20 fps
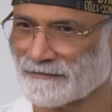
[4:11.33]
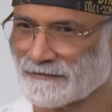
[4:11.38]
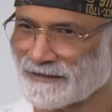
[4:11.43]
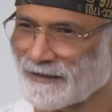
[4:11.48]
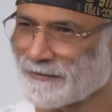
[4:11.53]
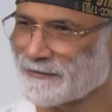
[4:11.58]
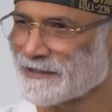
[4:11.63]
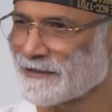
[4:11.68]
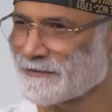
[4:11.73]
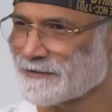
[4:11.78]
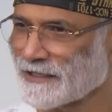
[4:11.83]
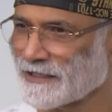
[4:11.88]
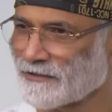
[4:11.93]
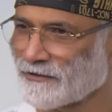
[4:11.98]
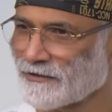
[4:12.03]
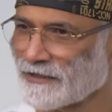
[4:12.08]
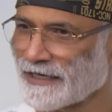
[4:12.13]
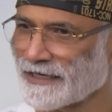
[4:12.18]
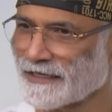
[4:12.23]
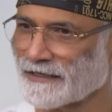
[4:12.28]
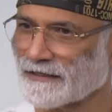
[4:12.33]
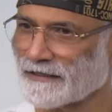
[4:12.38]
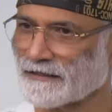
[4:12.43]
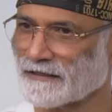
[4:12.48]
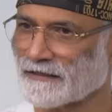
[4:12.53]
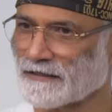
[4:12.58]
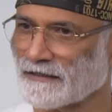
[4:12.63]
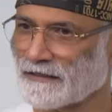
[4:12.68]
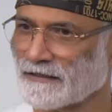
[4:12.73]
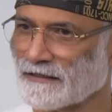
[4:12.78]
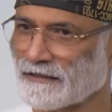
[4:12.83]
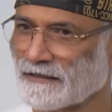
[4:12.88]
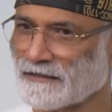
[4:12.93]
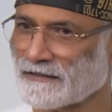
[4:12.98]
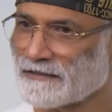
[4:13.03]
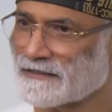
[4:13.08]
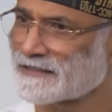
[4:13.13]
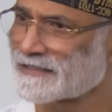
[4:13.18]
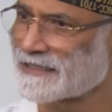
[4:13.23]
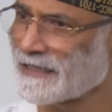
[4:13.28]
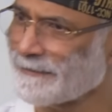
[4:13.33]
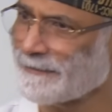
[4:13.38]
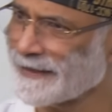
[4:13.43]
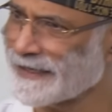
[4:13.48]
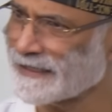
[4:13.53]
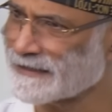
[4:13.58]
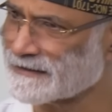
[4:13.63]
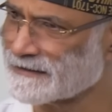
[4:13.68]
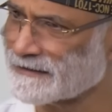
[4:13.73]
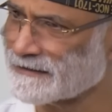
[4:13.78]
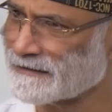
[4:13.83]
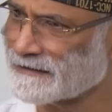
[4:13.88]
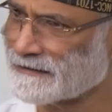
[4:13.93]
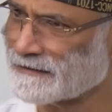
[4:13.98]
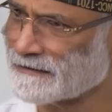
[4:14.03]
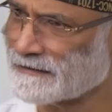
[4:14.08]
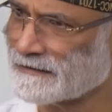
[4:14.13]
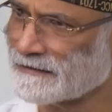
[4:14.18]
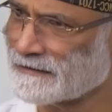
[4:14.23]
sometimes I don't like it. Skip it.